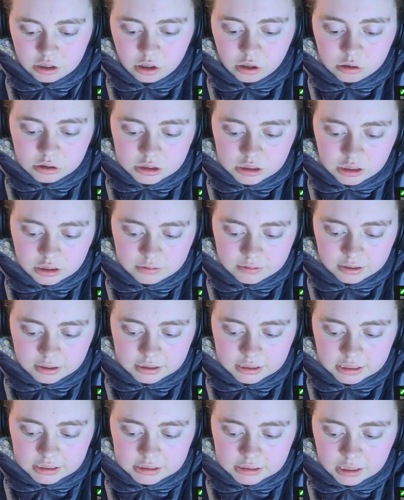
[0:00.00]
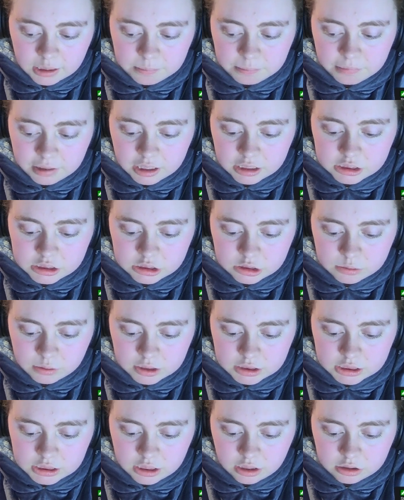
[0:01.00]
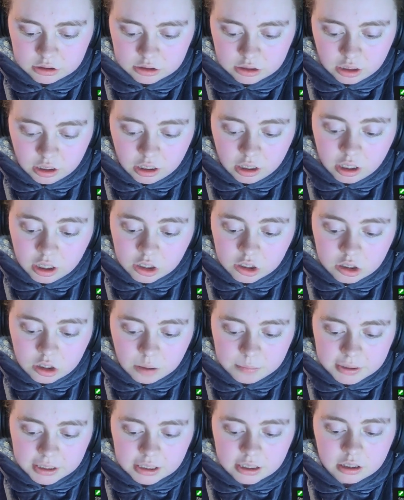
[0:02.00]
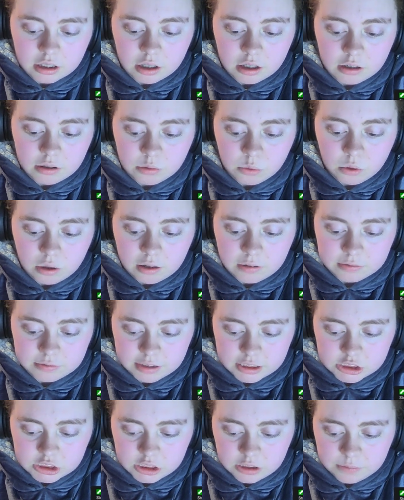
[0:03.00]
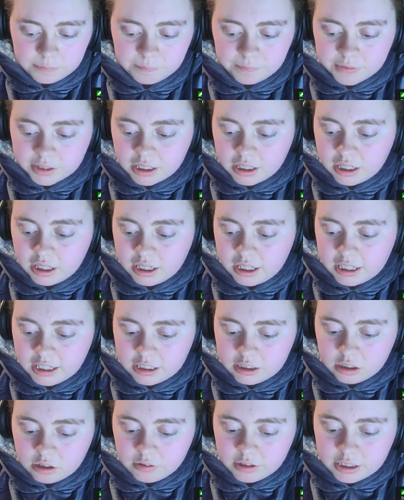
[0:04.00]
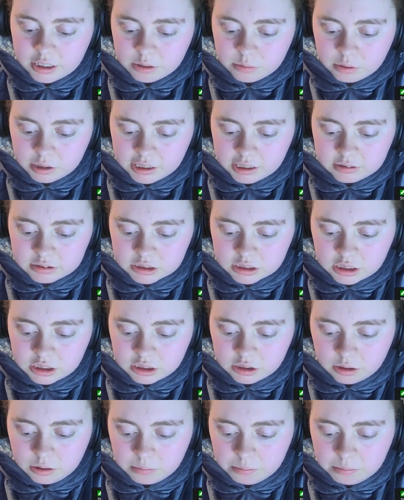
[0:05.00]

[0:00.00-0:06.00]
Cole turned around and started marching towards the oncoming war thresher. He had no idea what he was going to